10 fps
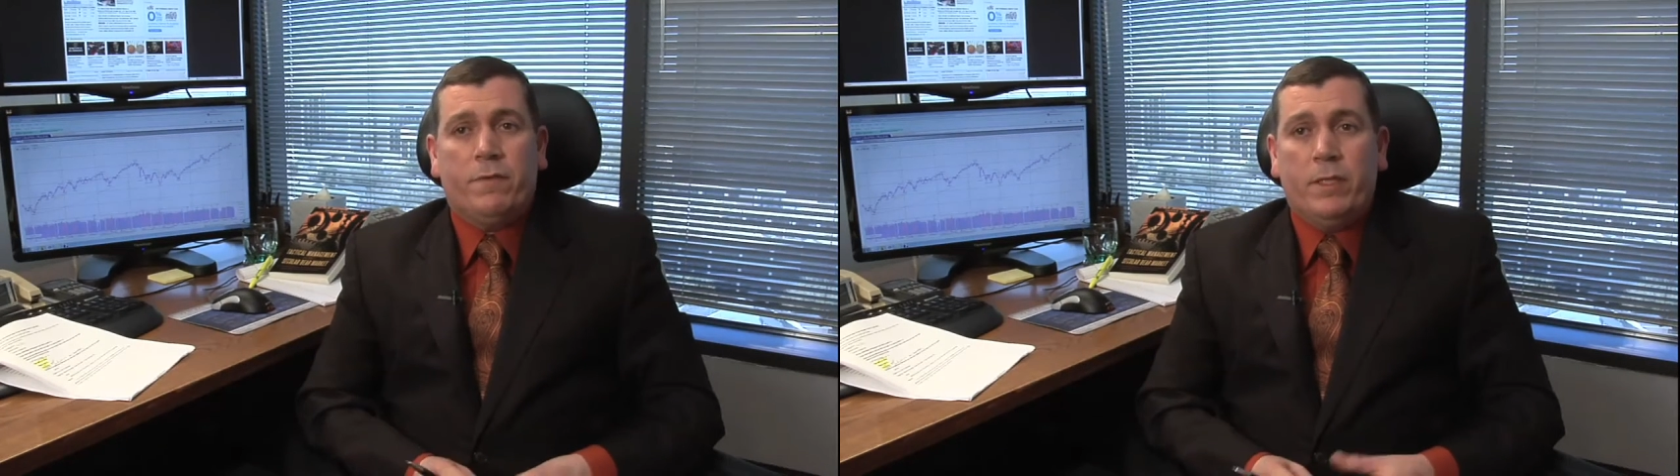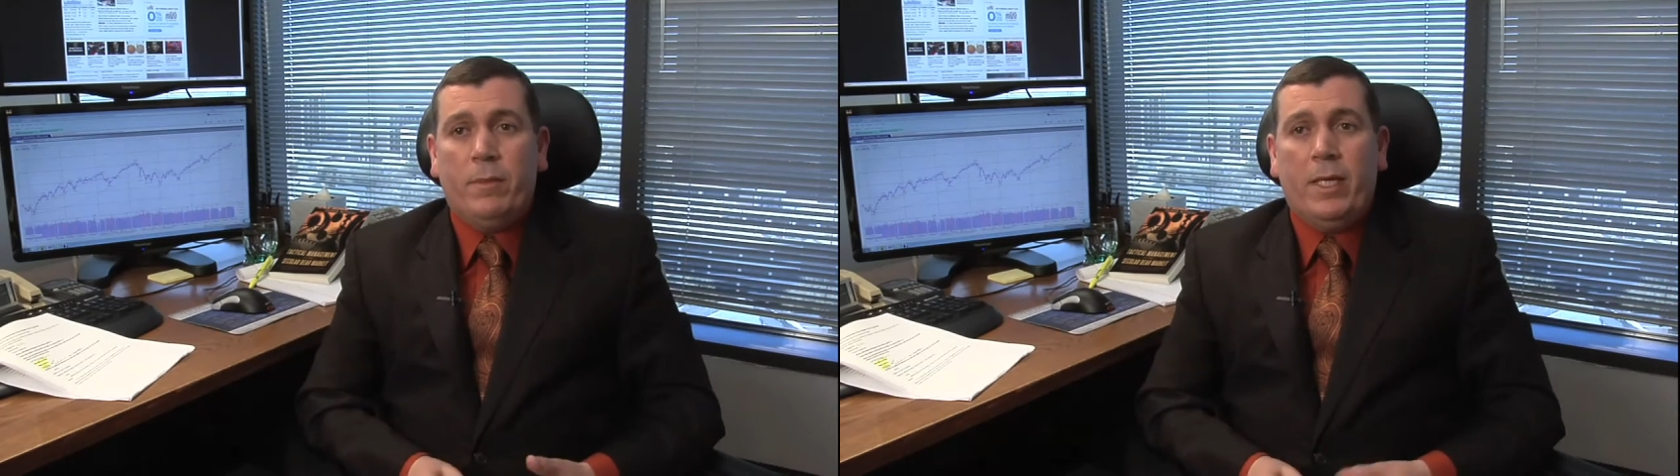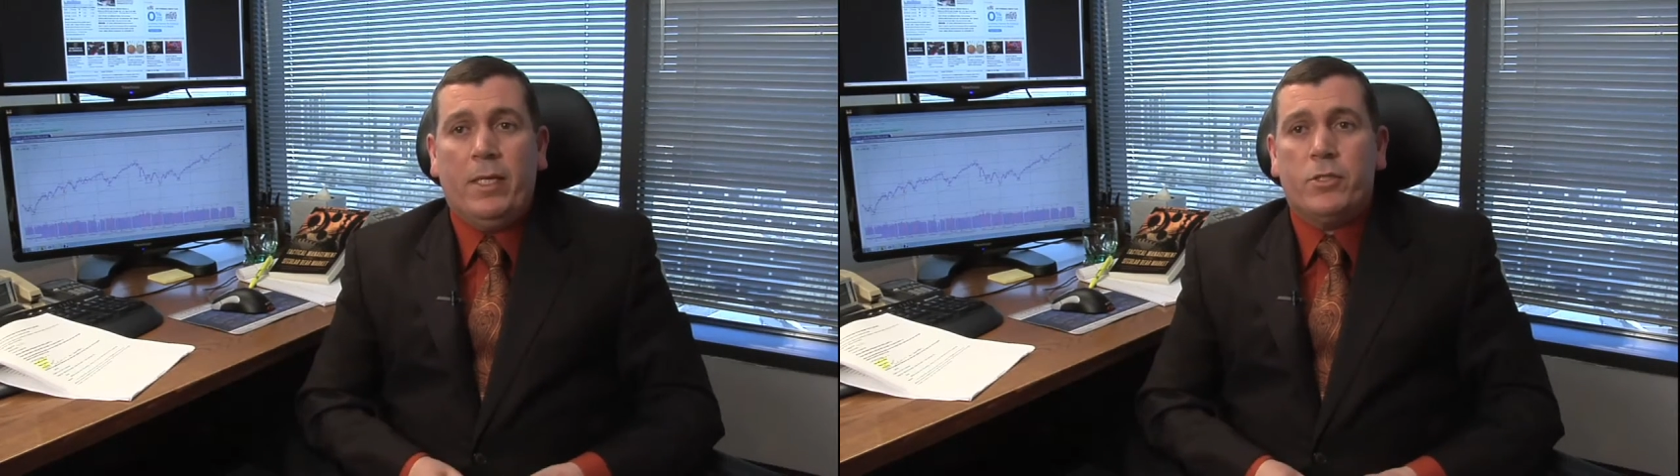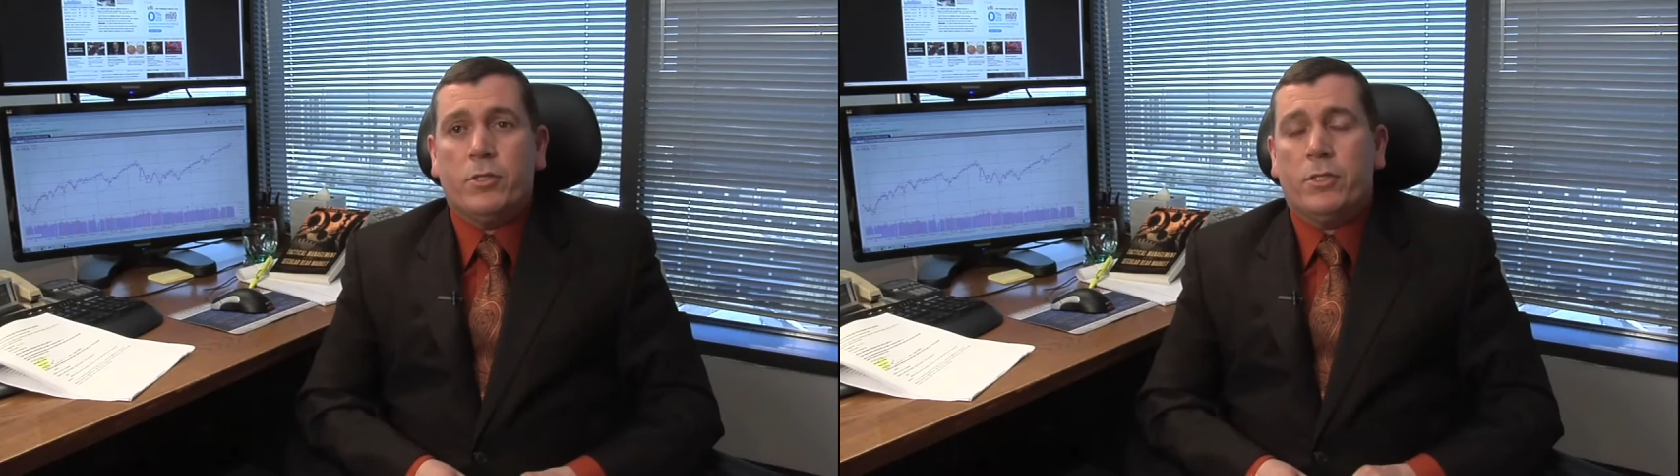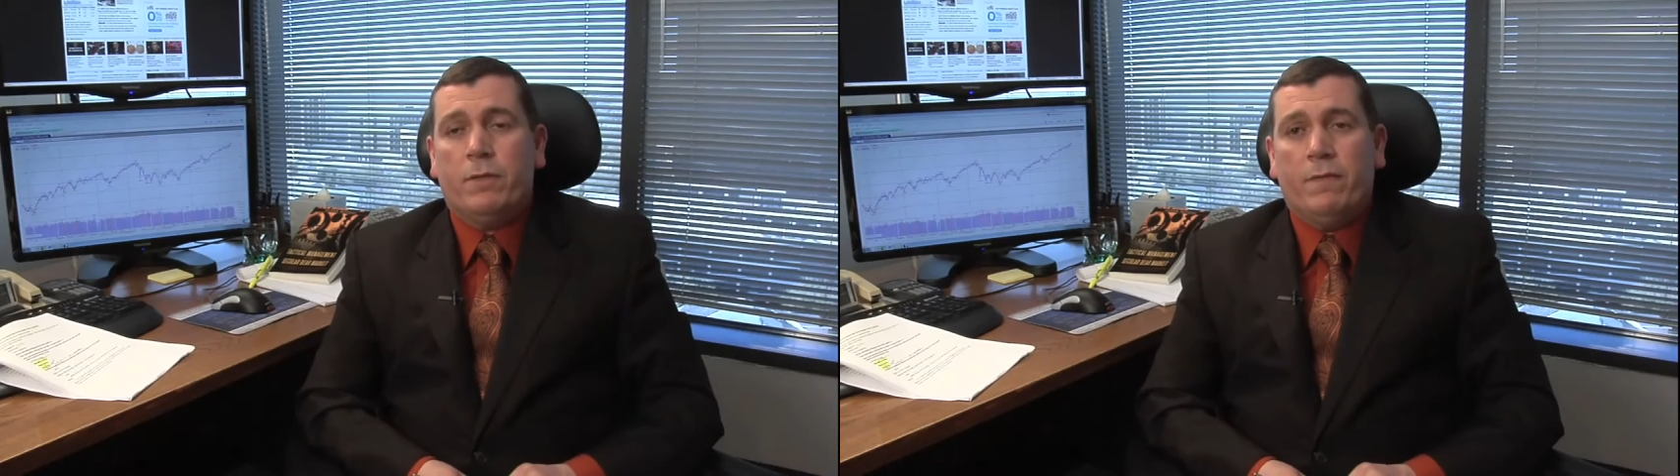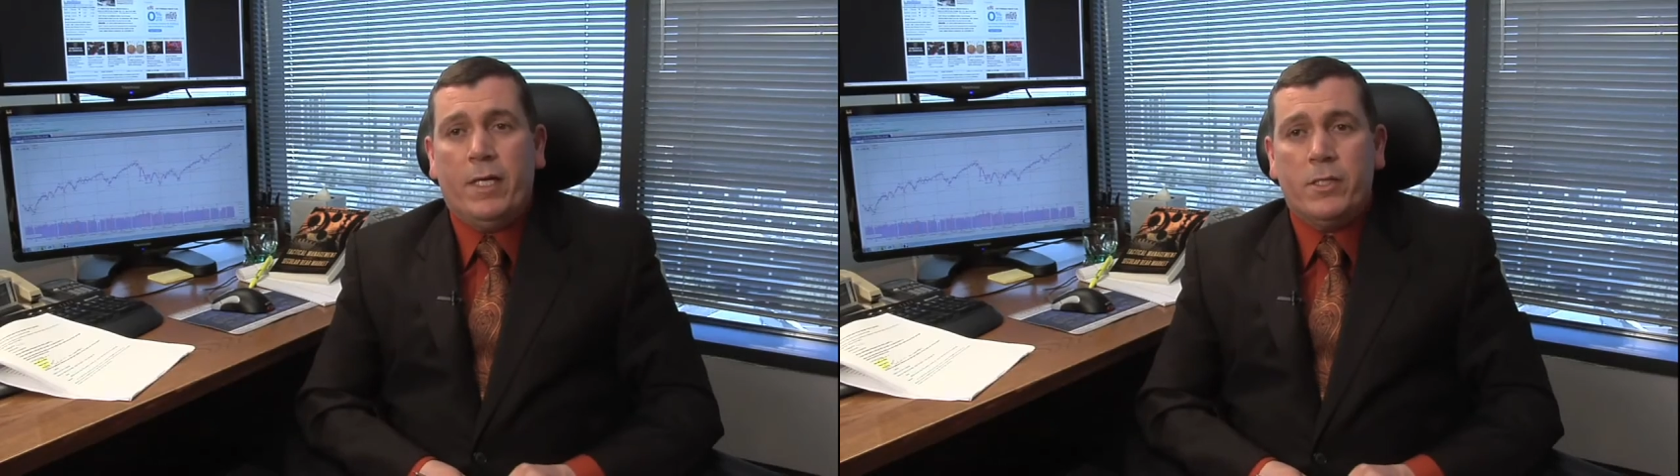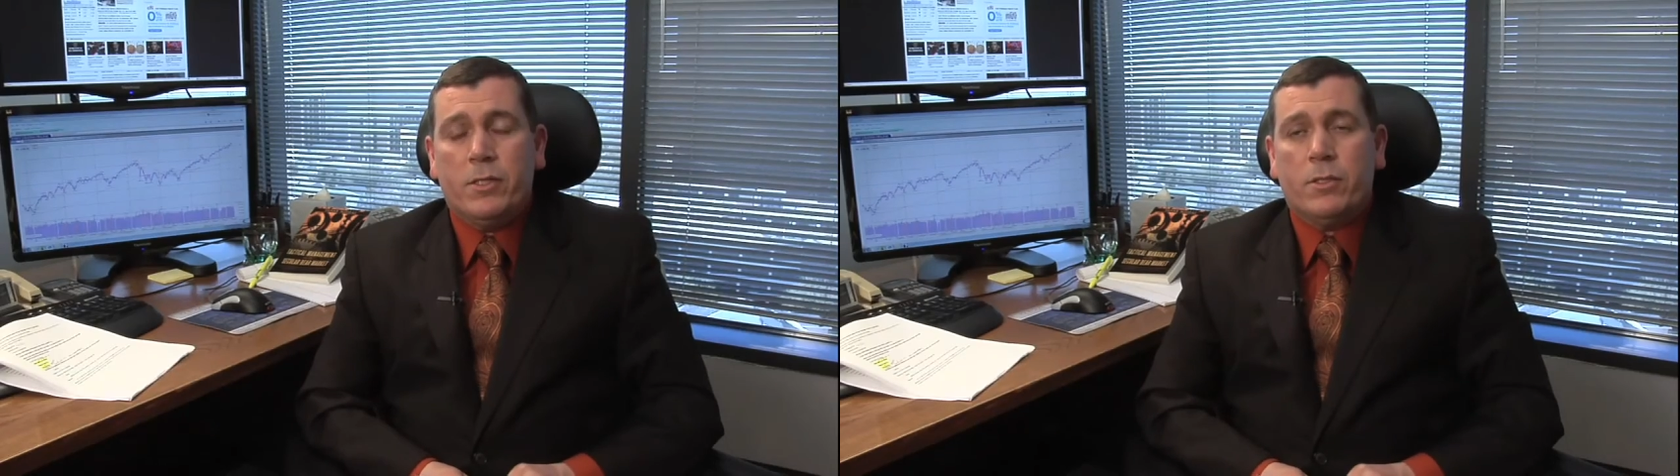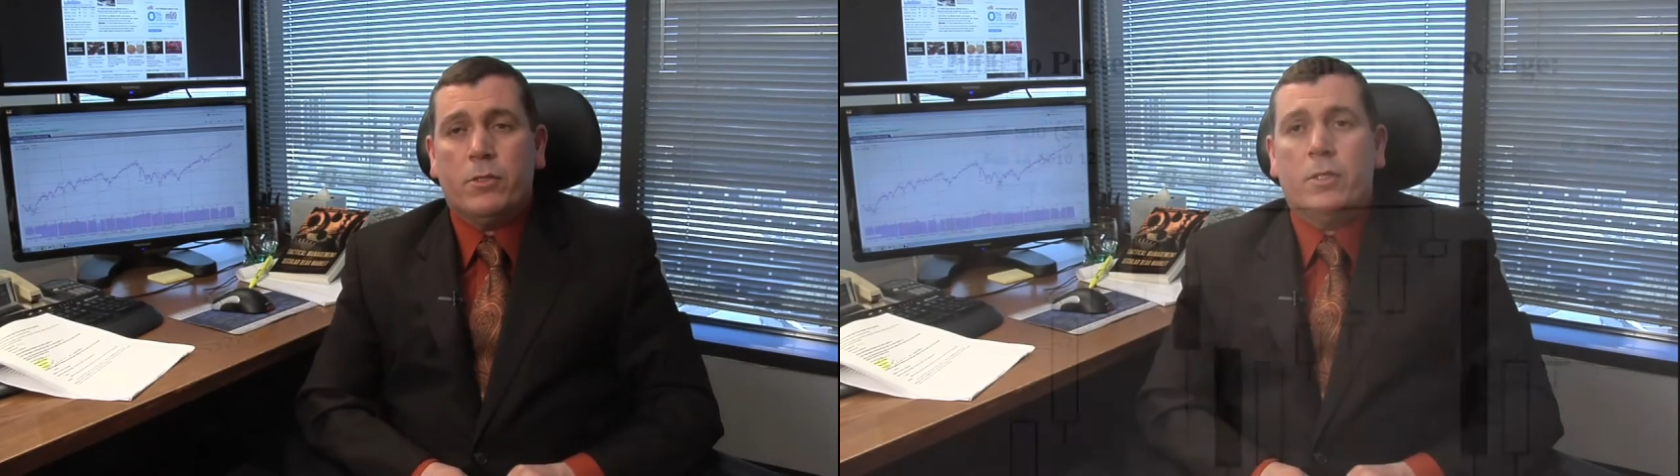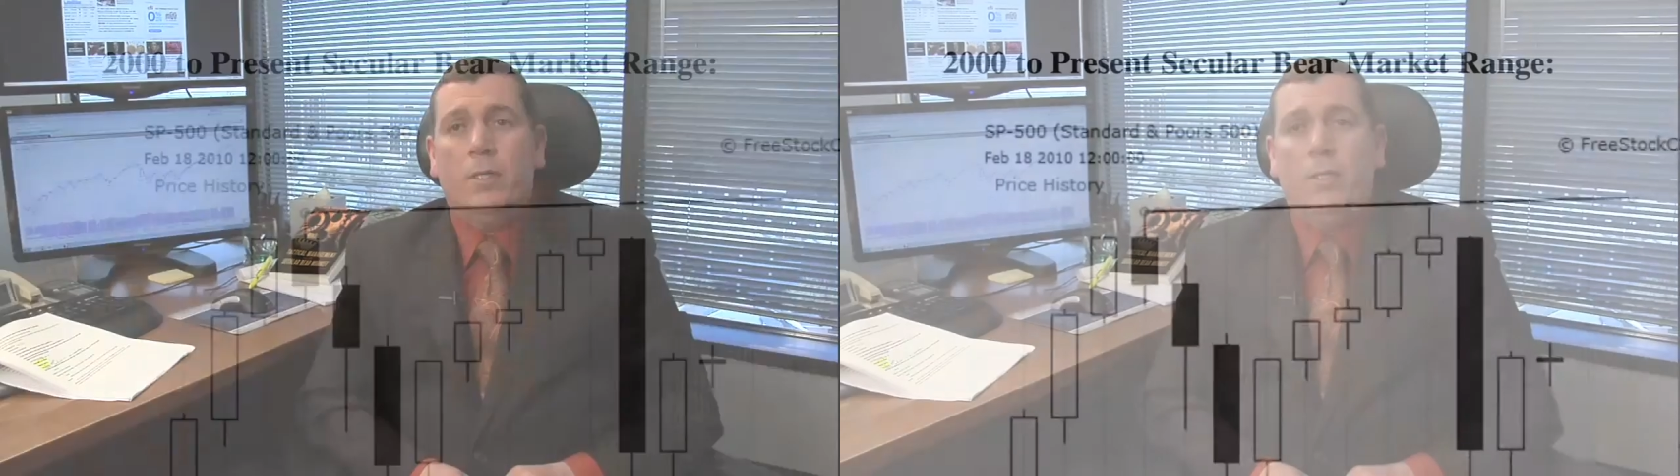fund managers, advisors,